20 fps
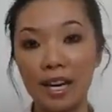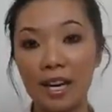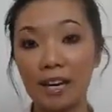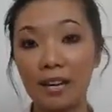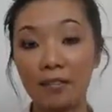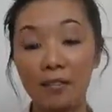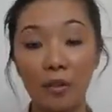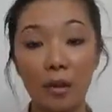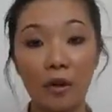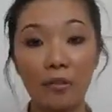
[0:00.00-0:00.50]
and
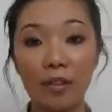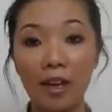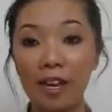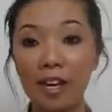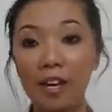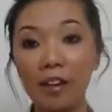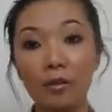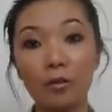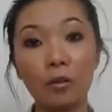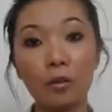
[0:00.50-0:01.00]
if you have
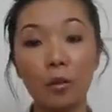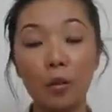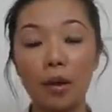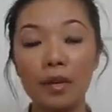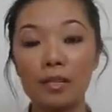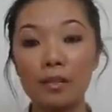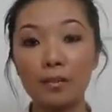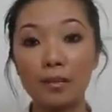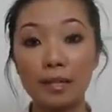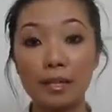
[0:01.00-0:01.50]
any other
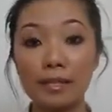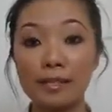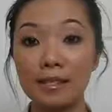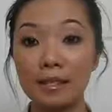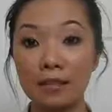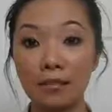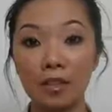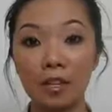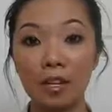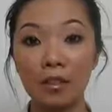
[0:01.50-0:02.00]
requests, please
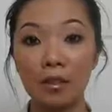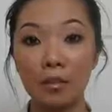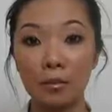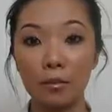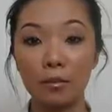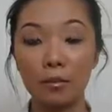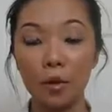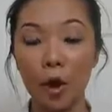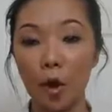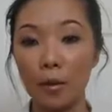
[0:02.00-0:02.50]
leave it in the
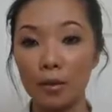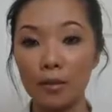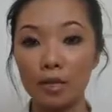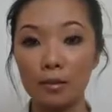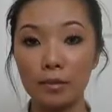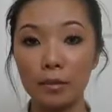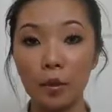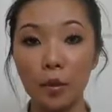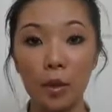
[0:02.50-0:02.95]
comments below.